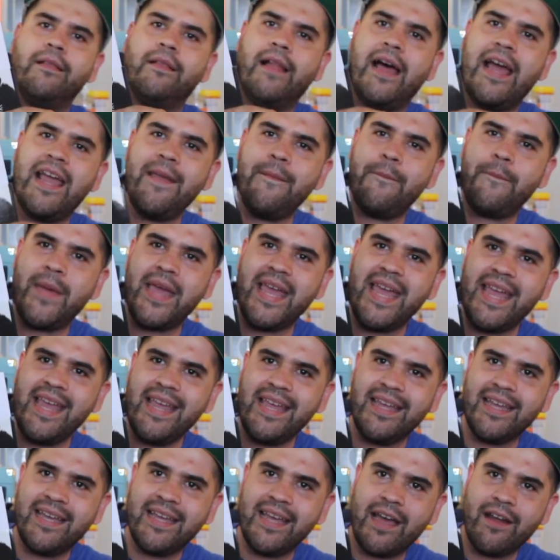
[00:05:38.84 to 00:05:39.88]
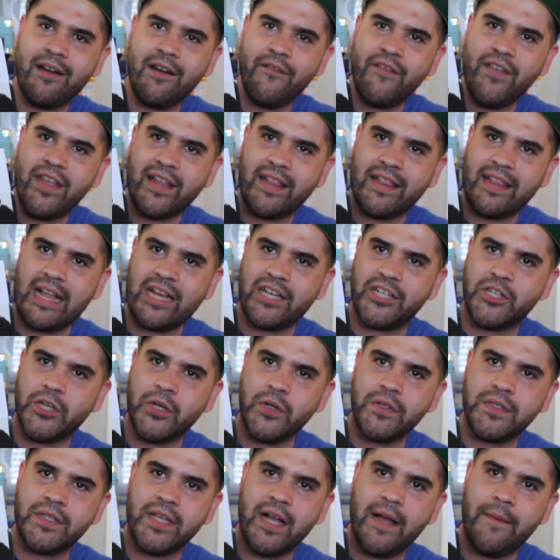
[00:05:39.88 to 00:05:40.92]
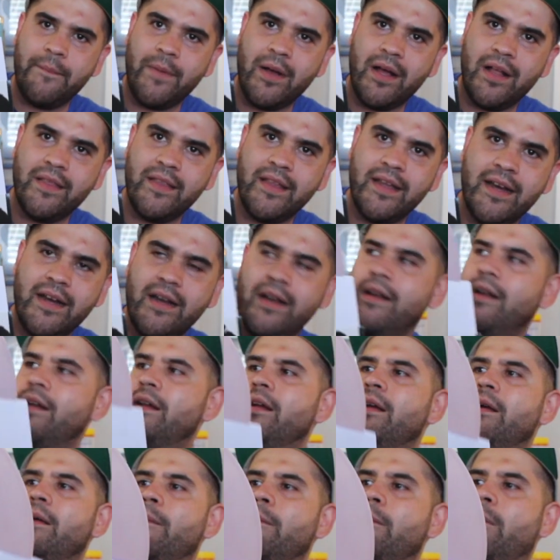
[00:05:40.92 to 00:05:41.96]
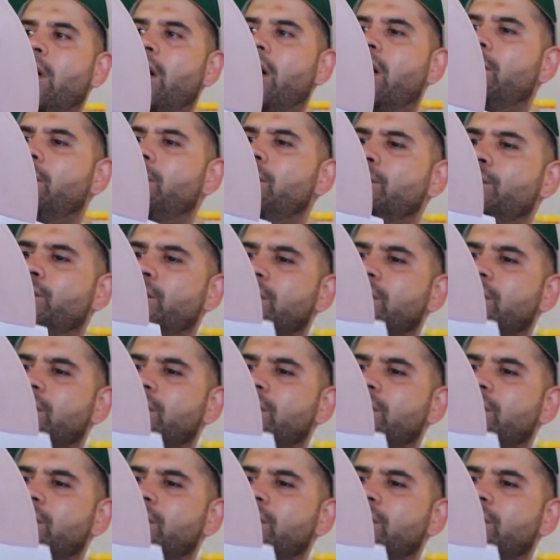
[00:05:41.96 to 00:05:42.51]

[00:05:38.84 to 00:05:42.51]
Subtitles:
light pink. I don't know if that shows up on there. Marbled